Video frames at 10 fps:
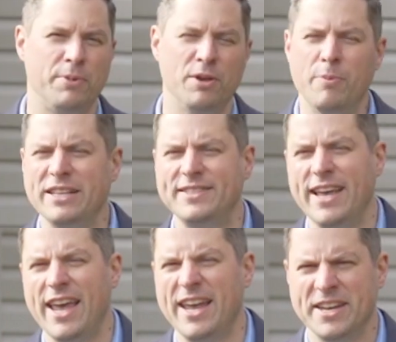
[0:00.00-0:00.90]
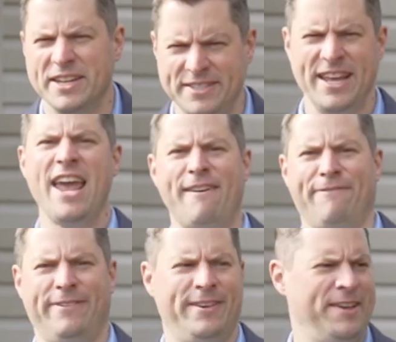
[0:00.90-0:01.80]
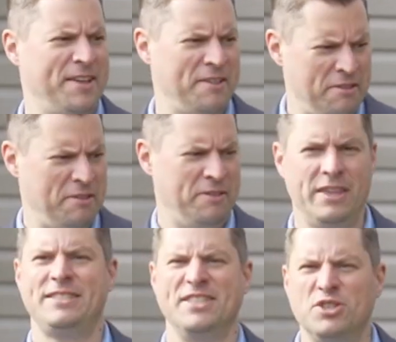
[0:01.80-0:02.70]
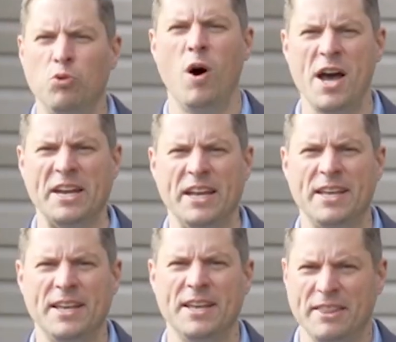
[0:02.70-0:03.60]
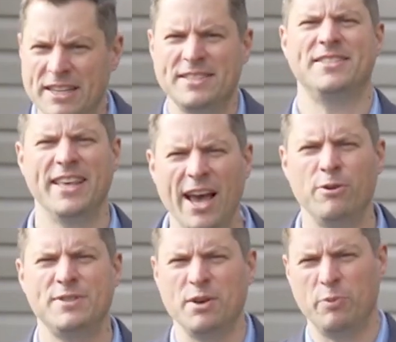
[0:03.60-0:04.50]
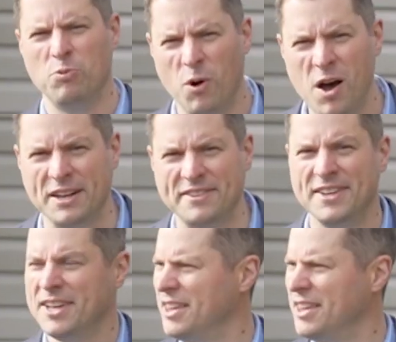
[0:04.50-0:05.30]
But you might say, Dave, this is the one. This is the house that we want.